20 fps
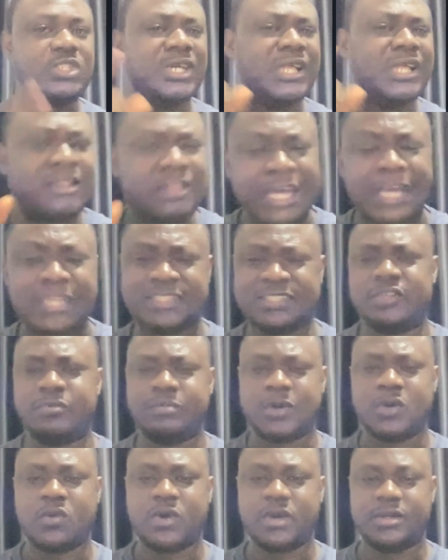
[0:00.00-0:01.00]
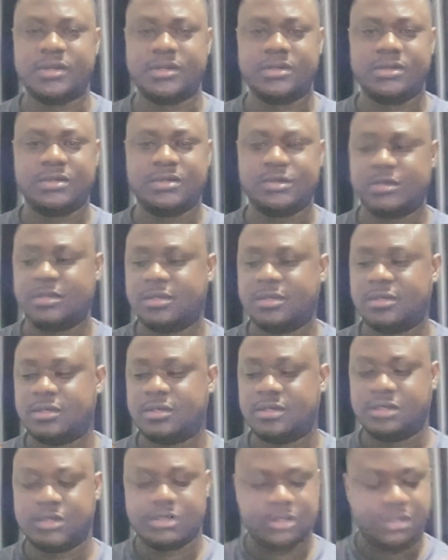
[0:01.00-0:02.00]
That's number one.
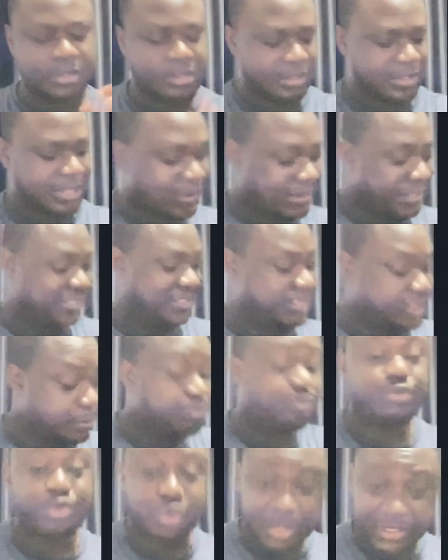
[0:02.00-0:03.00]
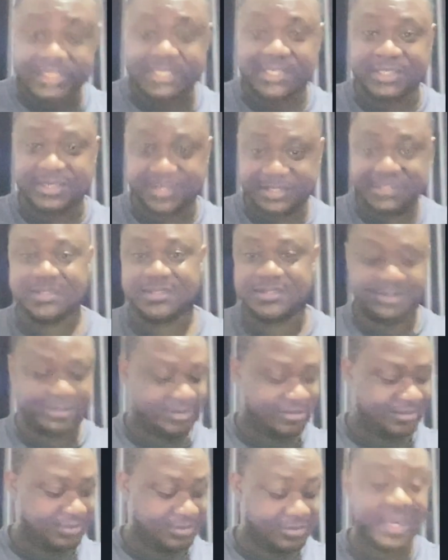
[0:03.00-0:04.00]
Now, it's a process,
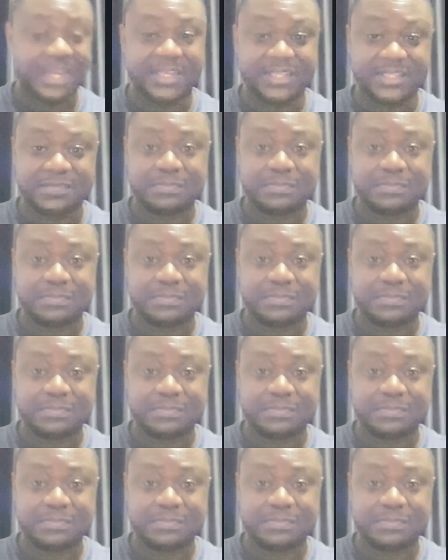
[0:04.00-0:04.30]
right?